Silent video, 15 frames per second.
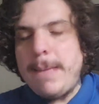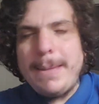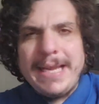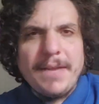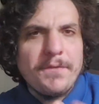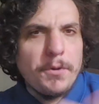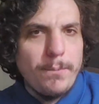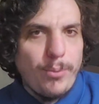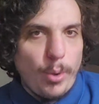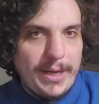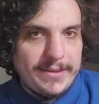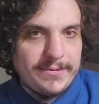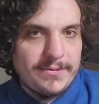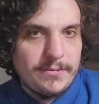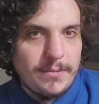Make it for the
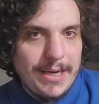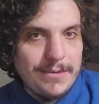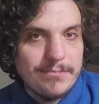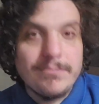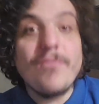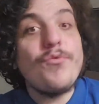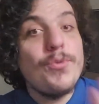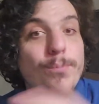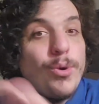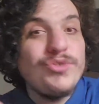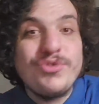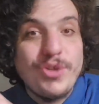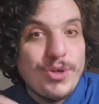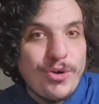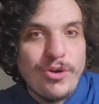boys, right? For the
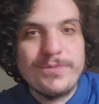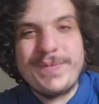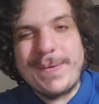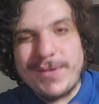boys, for the girls.